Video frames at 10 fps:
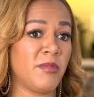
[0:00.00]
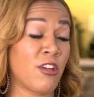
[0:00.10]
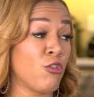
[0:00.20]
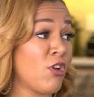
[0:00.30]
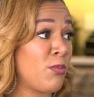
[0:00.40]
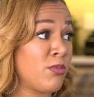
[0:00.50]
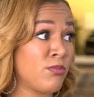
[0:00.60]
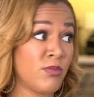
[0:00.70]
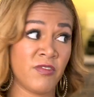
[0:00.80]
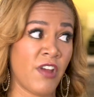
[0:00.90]
they grew
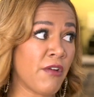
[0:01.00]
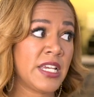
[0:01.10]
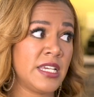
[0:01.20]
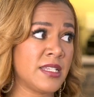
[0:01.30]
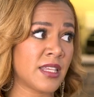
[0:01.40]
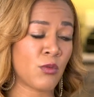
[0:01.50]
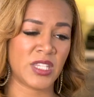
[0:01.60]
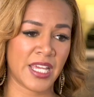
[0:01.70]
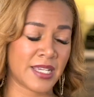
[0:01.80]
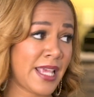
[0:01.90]
up very easily
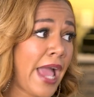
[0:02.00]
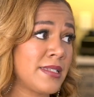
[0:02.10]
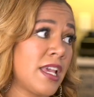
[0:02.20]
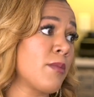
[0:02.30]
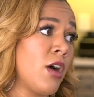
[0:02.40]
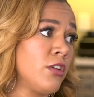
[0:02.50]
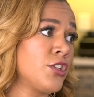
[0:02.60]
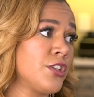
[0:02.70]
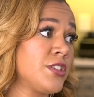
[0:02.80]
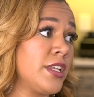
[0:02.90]
with the exact same
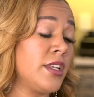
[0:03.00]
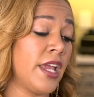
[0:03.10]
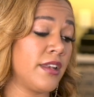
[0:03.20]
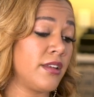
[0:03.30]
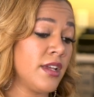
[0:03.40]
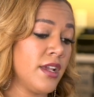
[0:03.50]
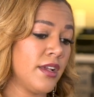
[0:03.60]
cultures and